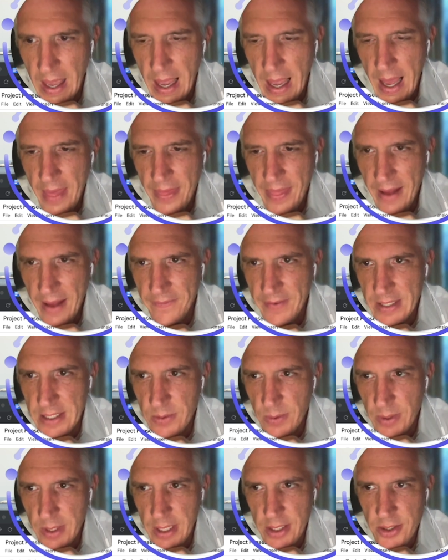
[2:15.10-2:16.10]
That fits
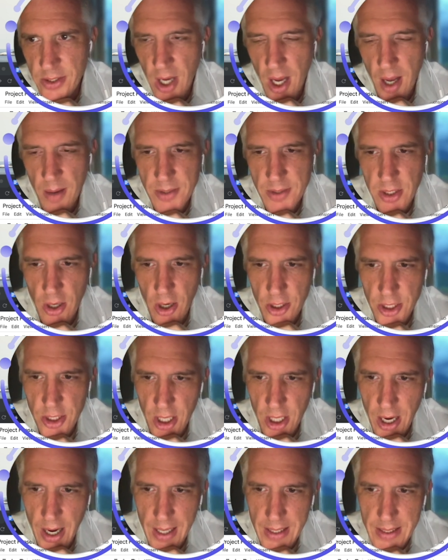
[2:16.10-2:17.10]
within Tom's larger
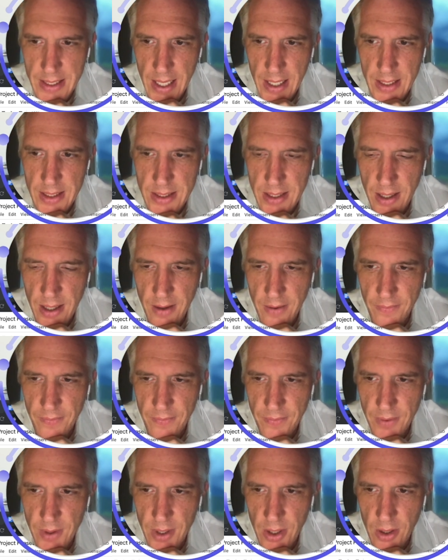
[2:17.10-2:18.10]
context
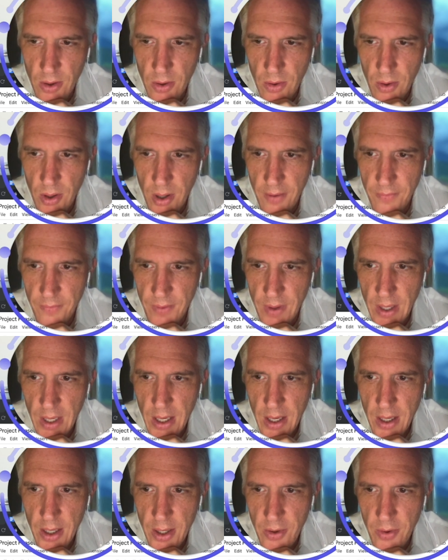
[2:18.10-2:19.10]
of
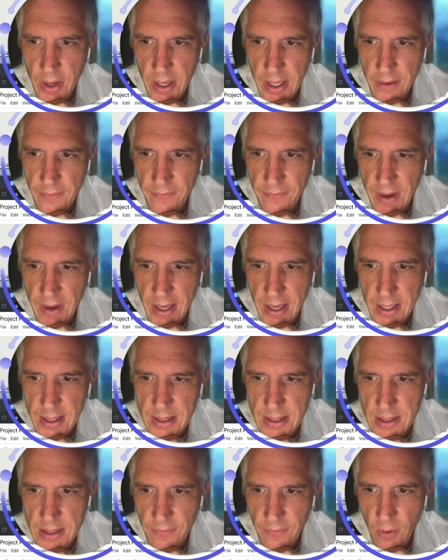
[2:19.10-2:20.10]
creating
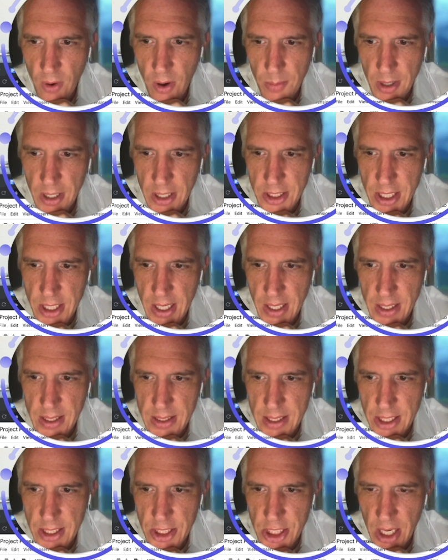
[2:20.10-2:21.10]
effects, forming
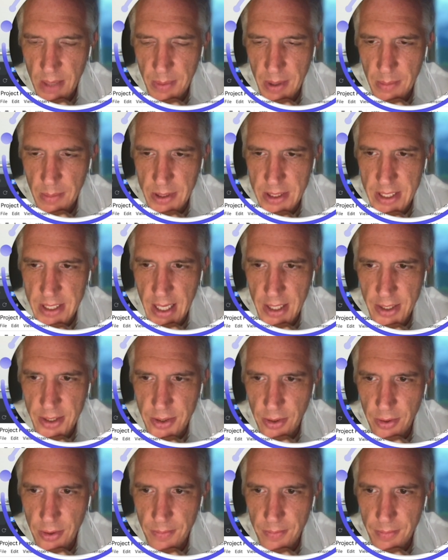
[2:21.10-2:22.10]
agendas, and shaping
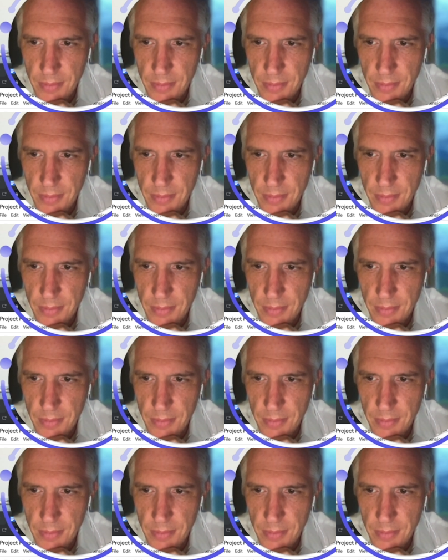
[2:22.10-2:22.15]
potential.